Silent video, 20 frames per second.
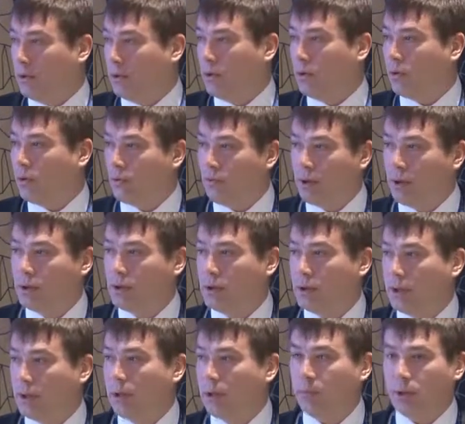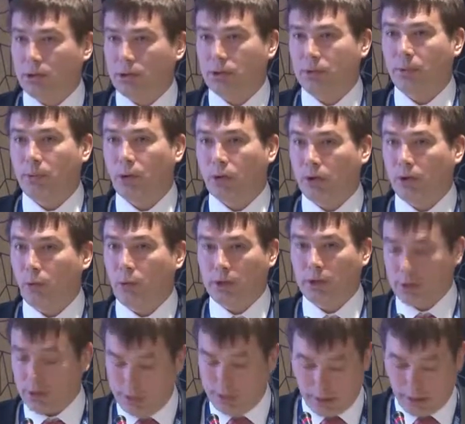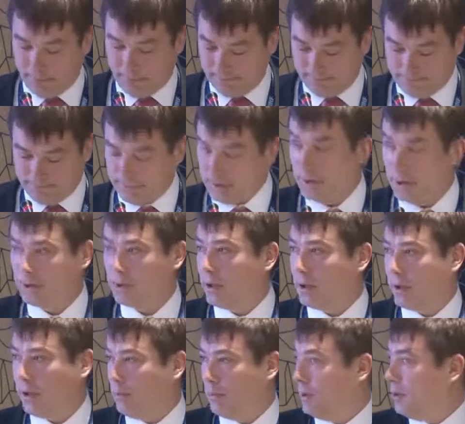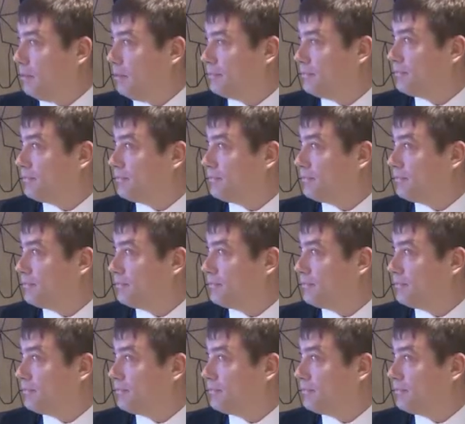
Don't visit St. Petersburg in winter time. It's terrible.